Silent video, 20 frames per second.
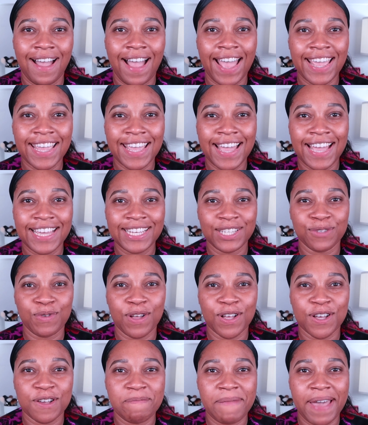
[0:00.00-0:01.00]
Hi guys,
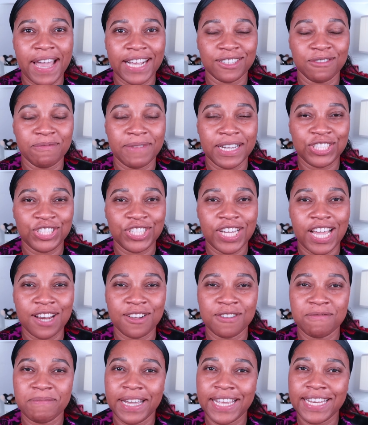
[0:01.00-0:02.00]
welcome back to my
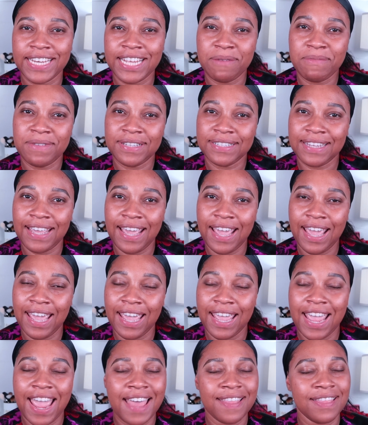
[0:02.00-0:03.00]
channel. My name is
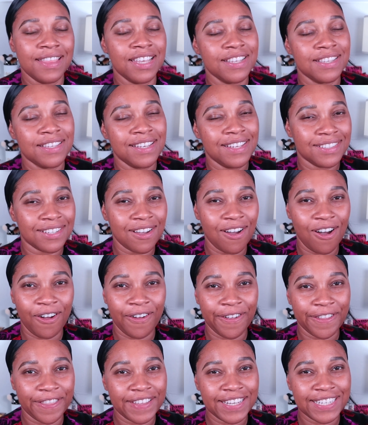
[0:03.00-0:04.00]
Kay and this is
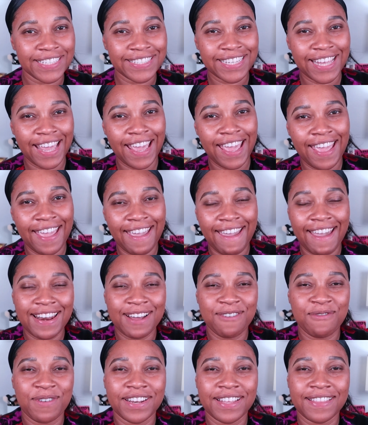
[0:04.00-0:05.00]
All Things Kay,
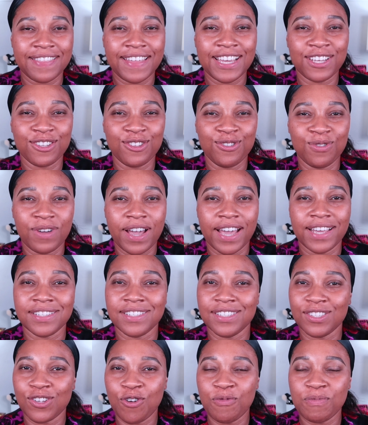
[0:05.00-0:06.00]
and I want to thank you
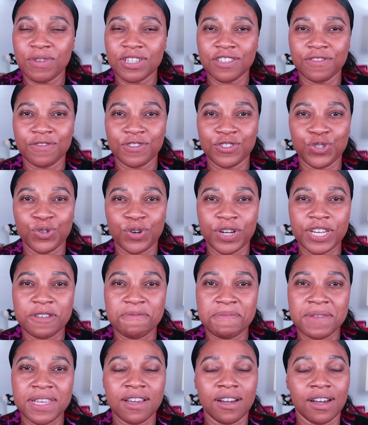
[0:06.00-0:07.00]
guys so much for
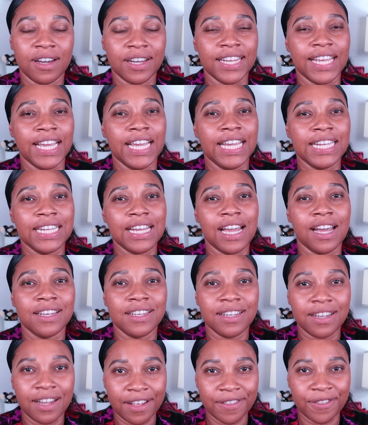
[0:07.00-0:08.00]
joining me on
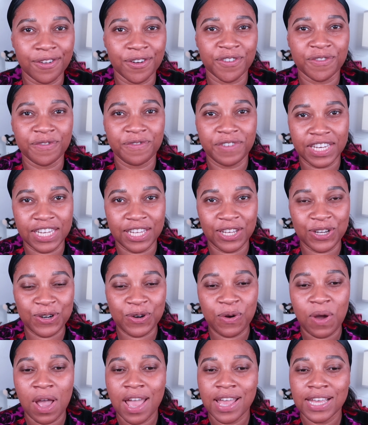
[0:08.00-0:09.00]
another
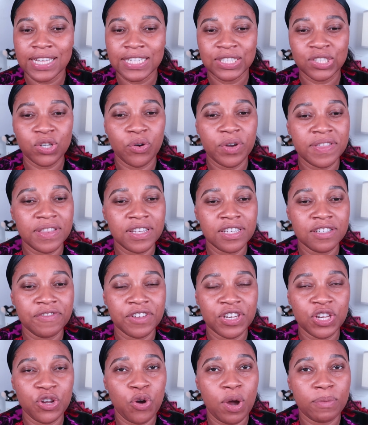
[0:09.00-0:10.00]
video. So in this
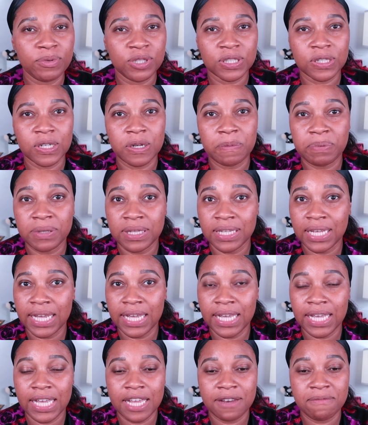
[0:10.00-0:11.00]
video, I'm just going to
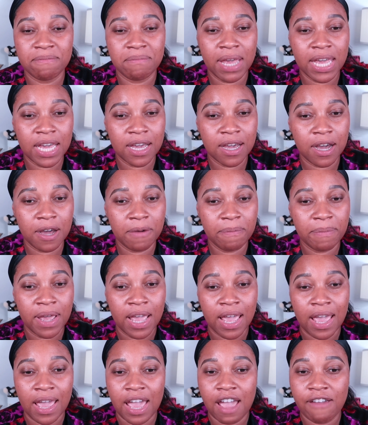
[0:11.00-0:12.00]
play in makeup.
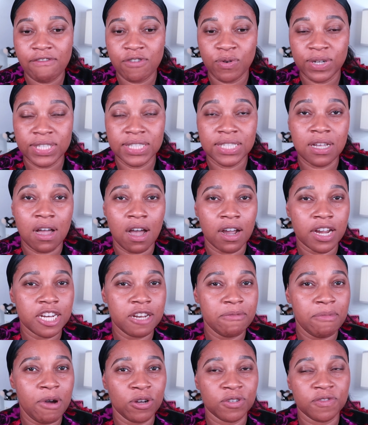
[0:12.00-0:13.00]
Everyone's
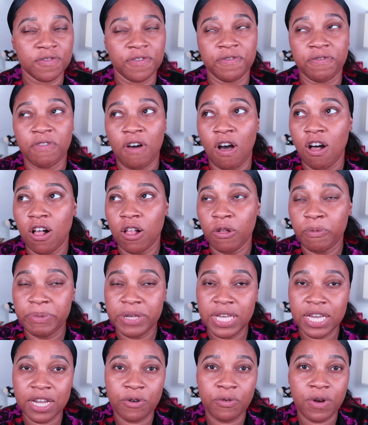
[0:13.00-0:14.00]
talking about fall
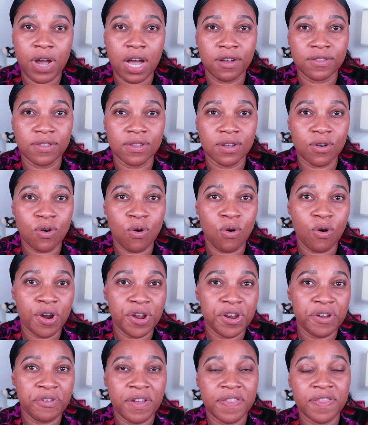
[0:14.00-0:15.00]
being around the
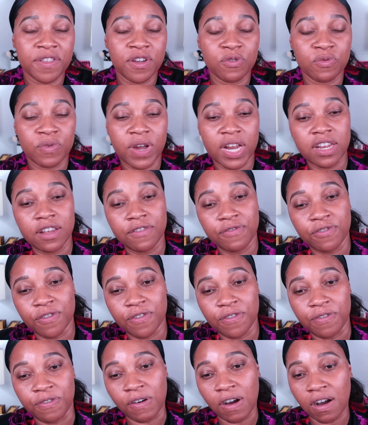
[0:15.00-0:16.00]
corner and they're ready
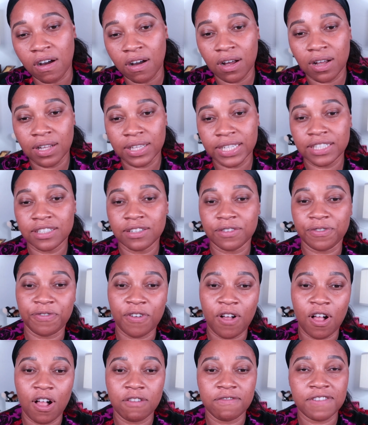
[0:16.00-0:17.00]
for fall and the
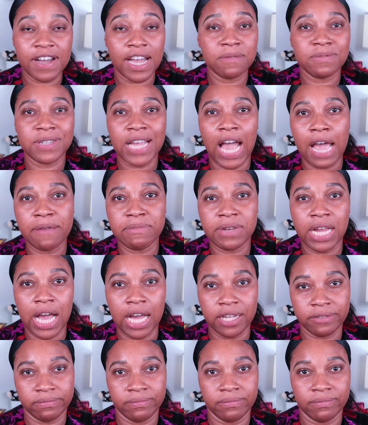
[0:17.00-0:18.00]
fall vibes. I'm
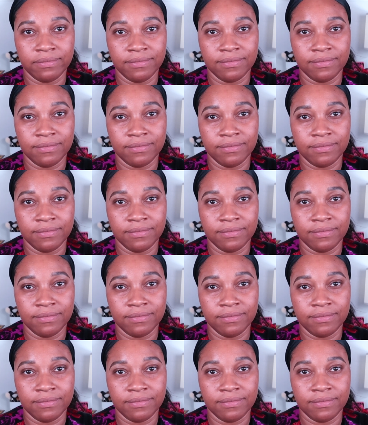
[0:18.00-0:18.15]
not.